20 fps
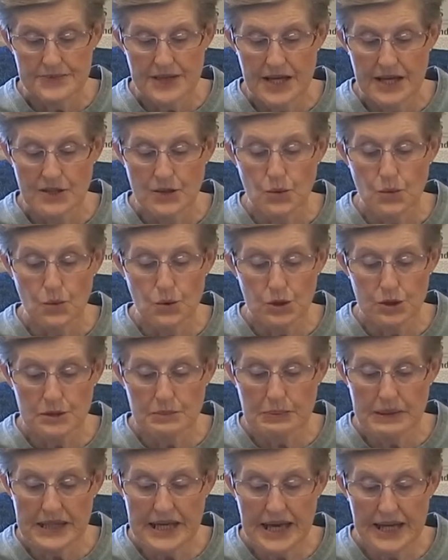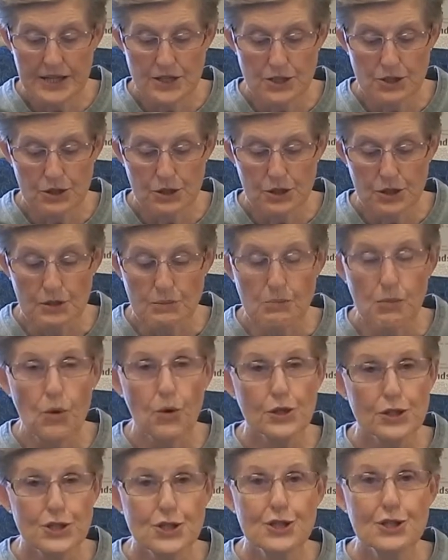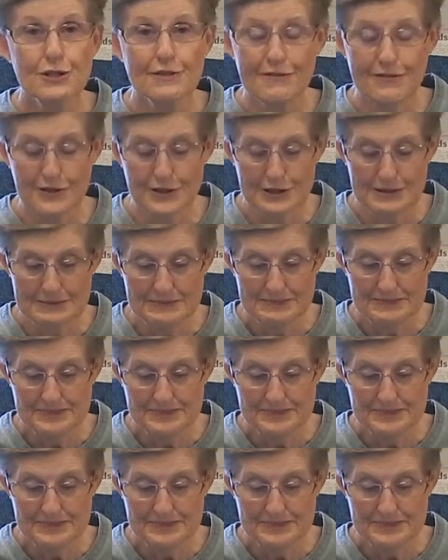and the world began to look more cheerful.